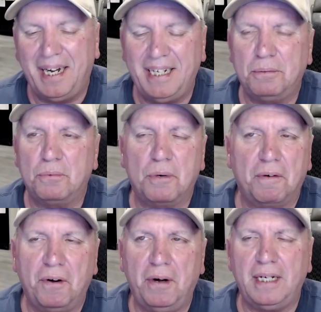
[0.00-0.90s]
He's
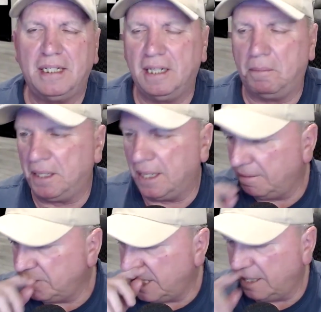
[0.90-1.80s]
referring to something
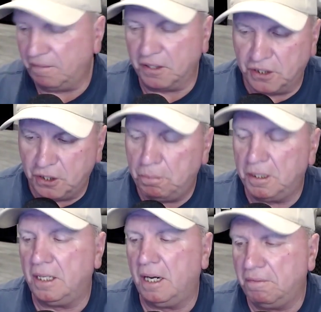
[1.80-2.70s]
I've said. If you're
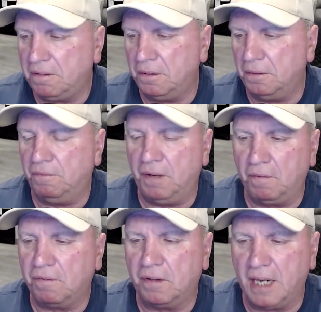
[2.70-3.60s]
stupid enough to
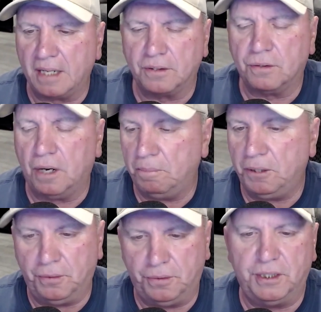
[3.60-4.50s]
vote for Donald Trump,
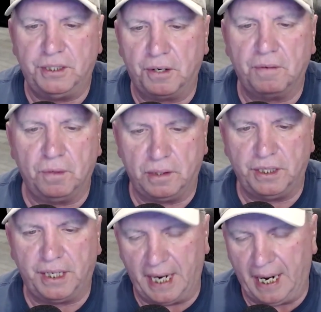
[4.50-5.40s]
you deserve what
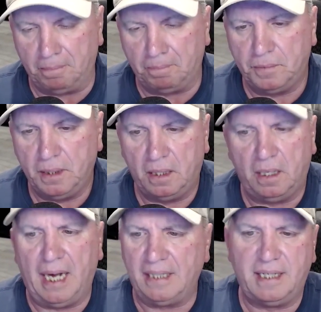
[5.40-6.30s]
you get.
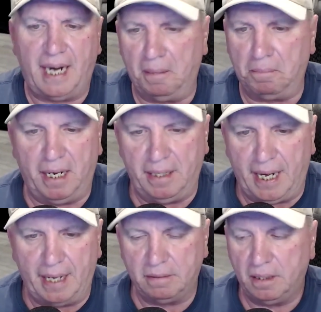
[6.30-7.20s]
I stand by
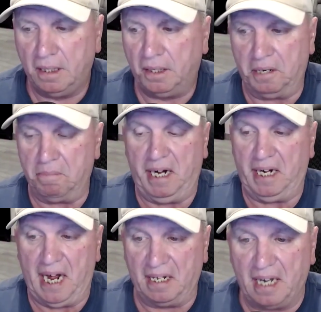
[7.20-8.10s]
that. You may
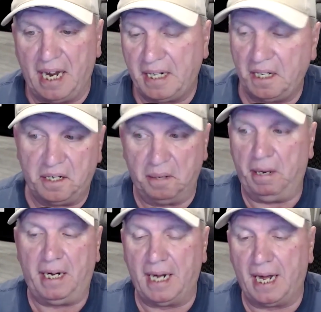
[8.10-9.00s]
not like it, you
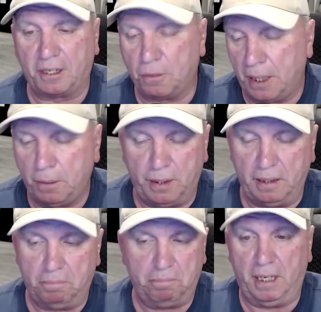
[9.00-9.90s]
may not agree with
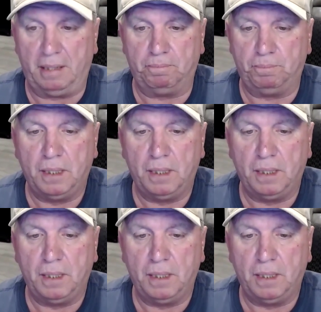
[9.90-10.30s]
it, but